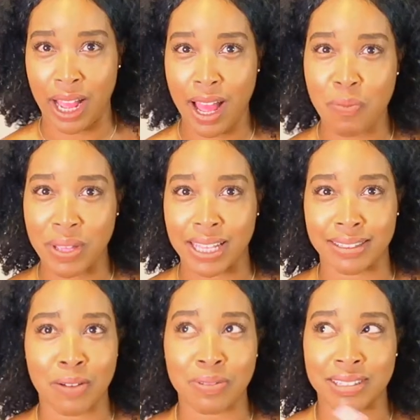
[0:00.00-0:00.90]
God
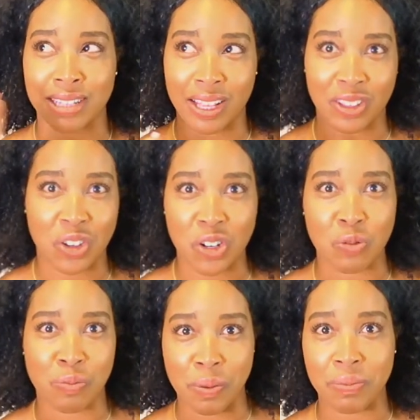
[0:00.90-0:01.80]
because I was like, they're going
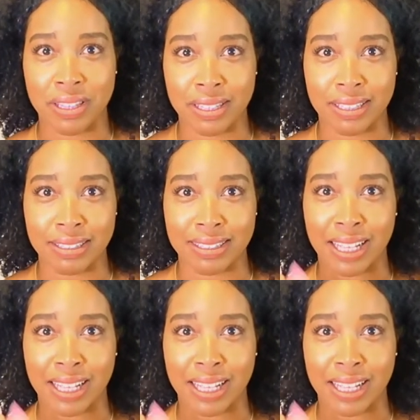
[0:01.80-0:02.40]
to remember this.